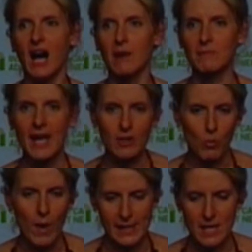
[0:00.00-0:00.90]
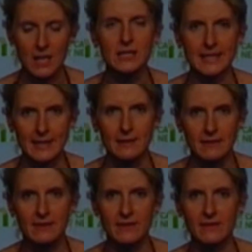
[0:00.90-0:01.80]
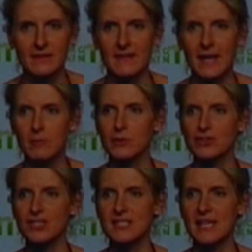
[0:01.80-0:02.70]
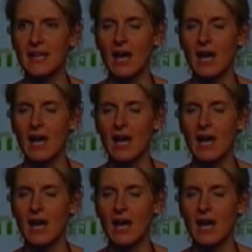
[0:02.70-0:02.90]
kind of white-knuckling the table, she said,